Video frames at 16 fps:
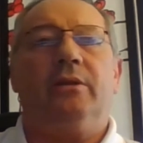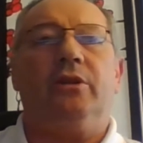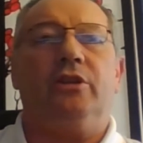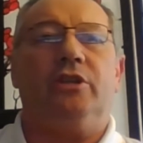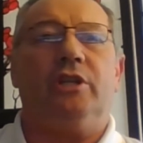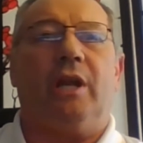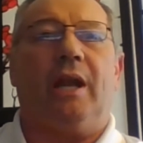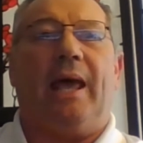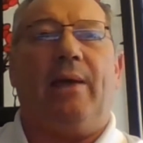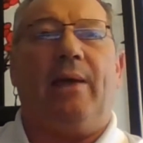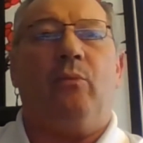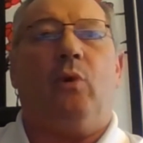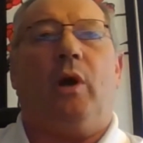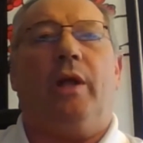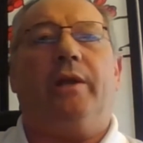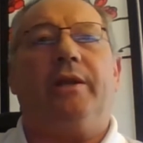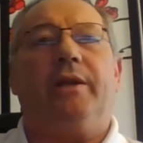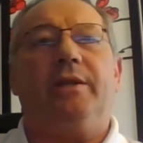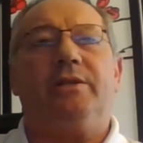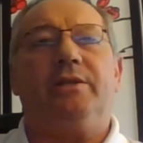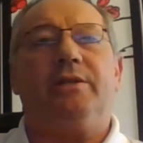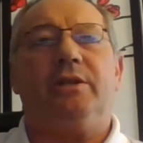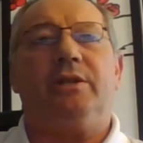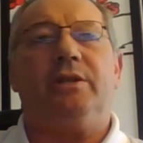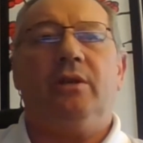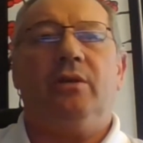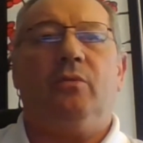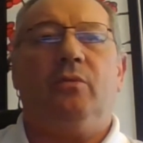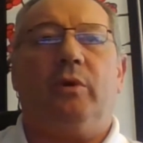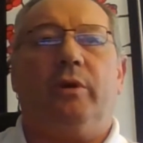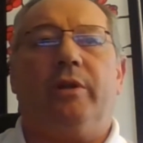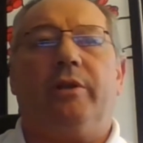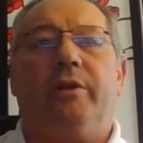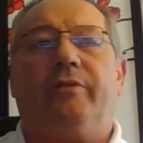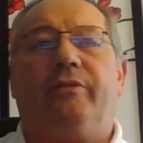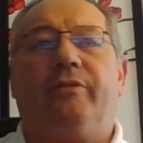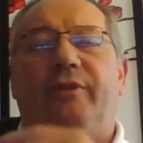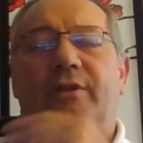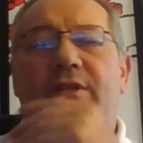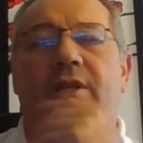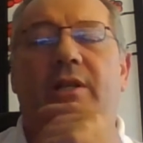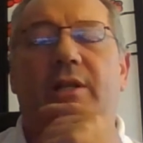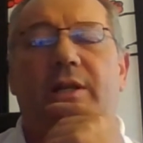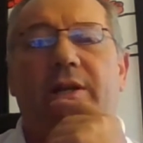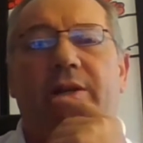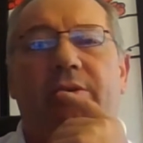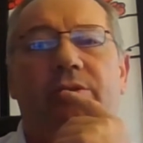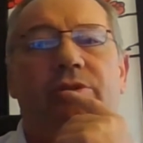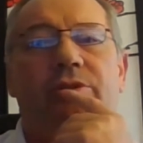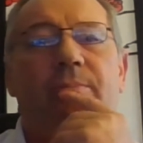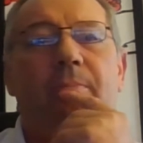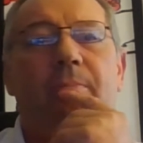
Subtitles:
to July 1 is one of their fiscal years.